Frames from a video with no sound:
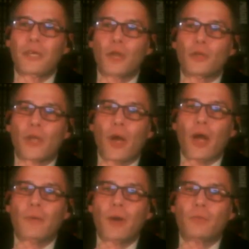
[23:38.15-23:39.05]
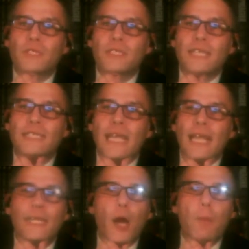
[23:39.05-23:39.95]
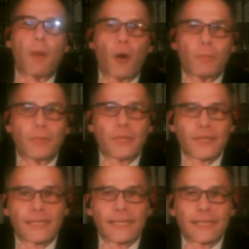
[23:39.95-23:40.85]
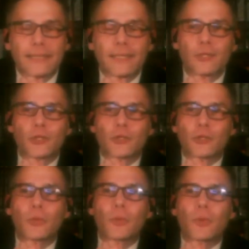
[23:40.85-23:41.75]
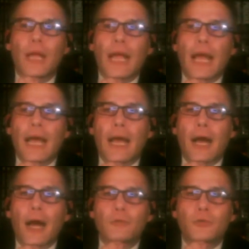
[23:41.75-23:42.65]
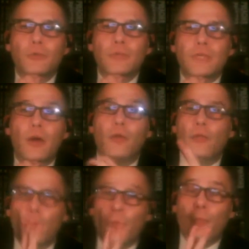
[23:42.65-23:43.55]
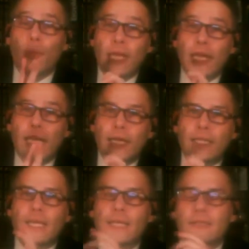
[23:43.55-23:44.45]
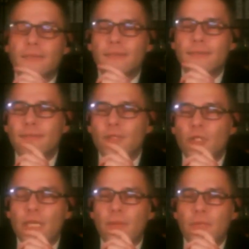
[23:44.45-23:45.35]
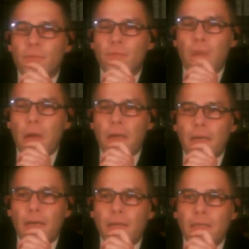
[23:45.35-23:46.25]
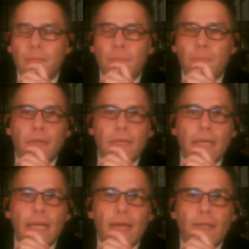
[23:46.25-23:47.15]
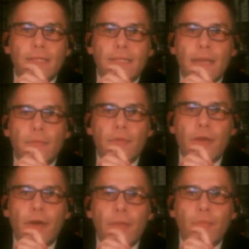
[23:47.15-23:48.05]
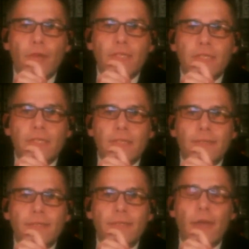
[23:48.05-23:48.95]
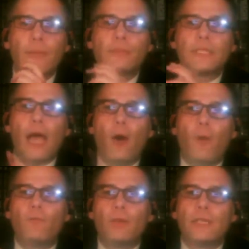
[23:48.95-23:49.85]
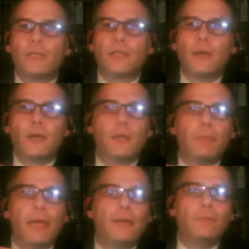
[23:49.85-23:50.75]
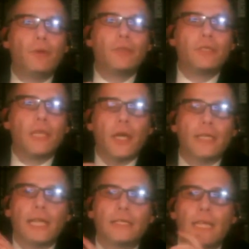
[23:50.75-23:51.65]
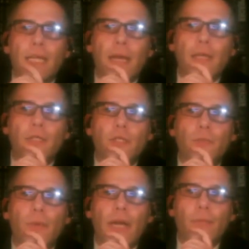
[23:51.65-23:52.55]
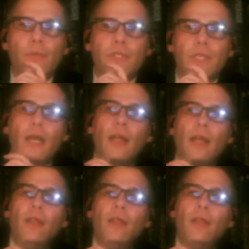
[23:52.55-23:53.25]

you know, so I, I wasn't exactly a popular kid at school. Uh, I was always the the weird kid and shit, which was fine. I, I didn't mind that. I accepted it. I embraced it. You know, it was that whole thing that Kurt Cobain once said. I had that same attitude where it was